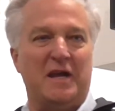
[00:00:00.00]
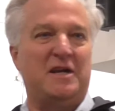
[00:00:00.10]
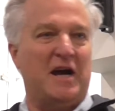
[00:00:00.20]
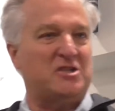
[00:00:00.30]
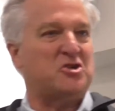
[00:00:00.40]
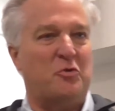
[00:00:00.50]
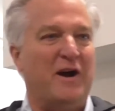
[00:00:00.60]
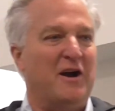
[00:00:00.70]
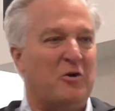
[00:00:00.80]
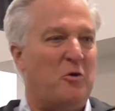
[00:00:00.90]
can cut
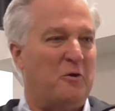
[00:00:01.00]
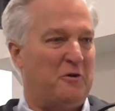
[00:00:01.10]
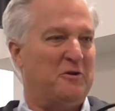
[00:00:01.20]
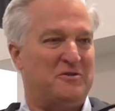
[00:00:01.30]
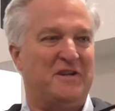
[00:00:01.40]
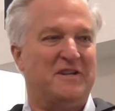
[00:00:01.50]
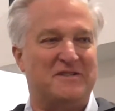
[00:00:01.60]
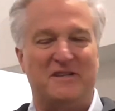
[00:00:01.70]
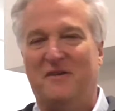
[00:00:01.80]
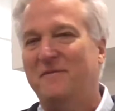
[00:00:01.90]
square corners into
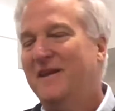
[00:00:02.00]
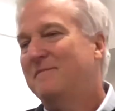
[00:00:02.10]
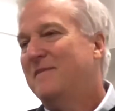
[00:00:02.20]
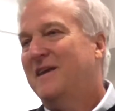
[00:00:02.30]
stuff.